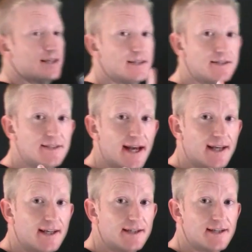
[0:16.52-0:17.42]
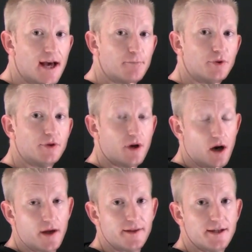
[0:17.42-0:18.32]
the second example
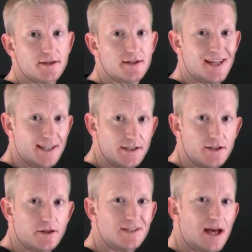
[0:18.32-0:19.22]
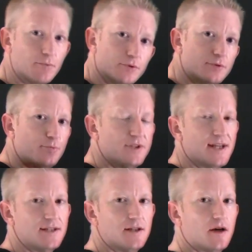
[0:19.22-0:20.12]
on this. An easier example was
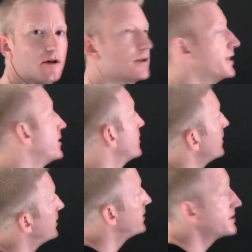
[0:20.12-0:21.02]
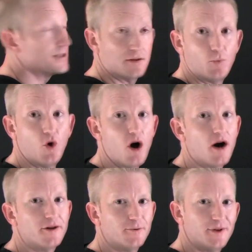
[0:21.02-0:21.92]
presented earlier. This is a more
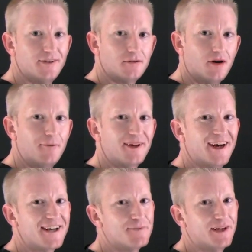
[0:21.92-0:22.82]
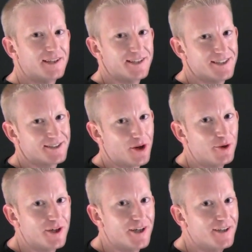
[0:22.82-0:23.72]
harder one. Oh my gosh, my English is so
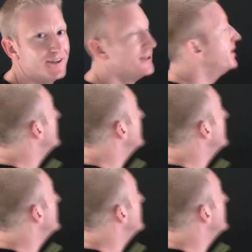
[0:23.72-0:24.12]
good.